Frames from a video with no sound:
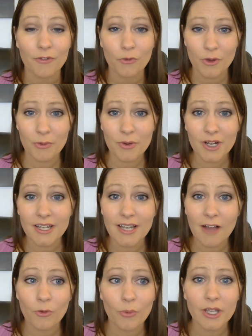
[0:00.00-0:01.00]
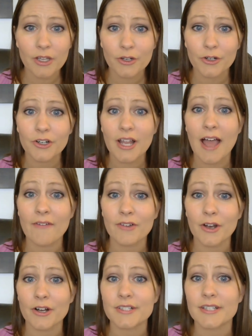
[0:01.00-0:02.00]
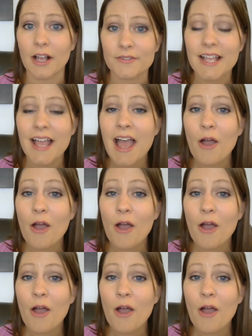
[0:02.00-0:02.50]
If we were enough, we could earn heaven ourselves.